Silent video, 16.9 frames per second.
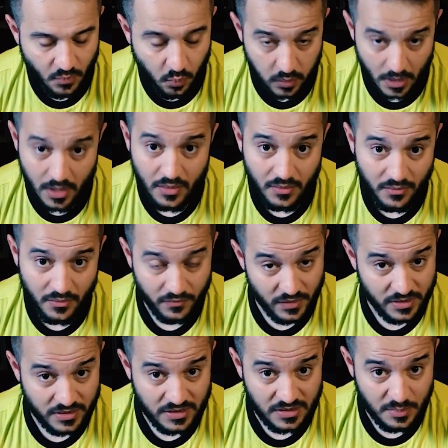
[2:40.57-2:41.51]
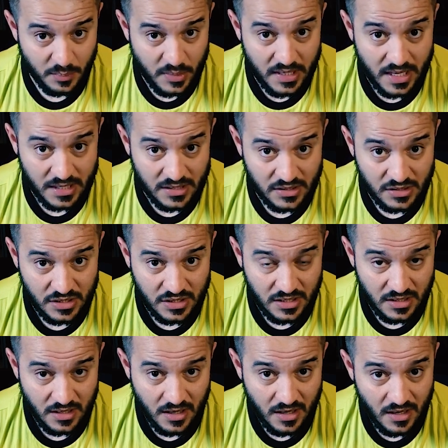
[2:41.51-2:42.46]
well versus
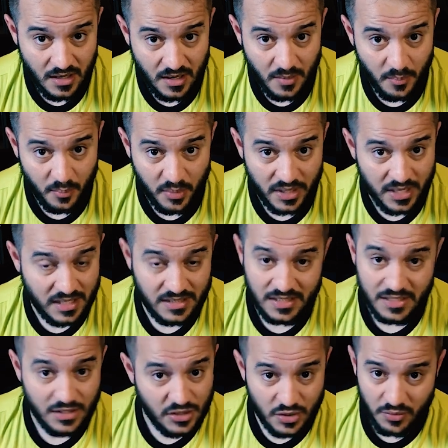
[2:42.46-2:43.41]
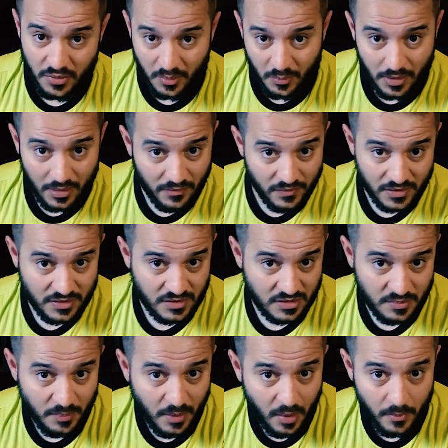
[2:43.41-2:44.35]
PSG, but he didn't do it well
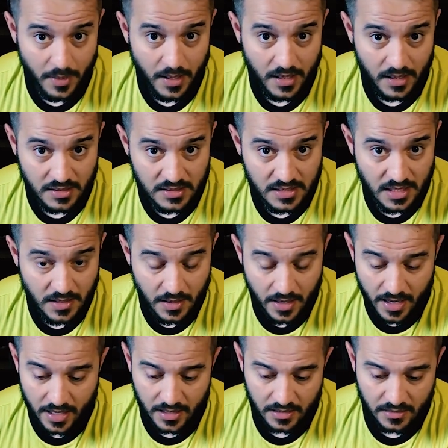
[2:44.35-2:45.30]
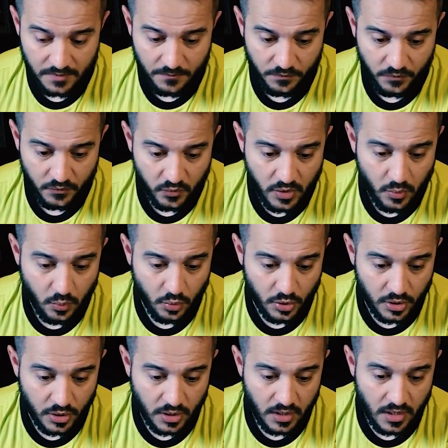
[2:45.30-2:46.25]
versus Palmeiras. And we
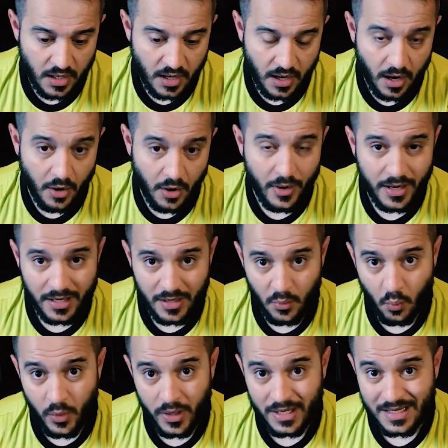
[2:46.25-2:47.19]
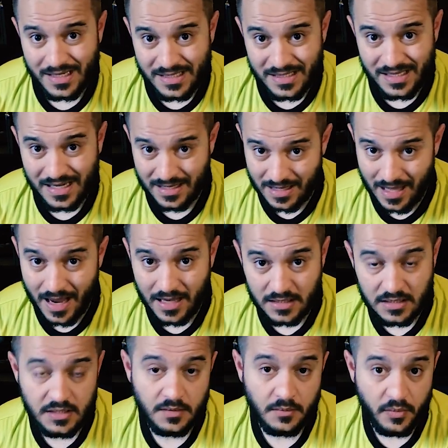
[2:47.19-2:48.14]
were already witnessing
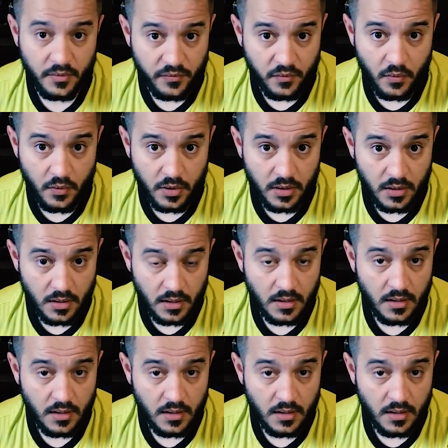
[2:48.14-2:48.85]
that before,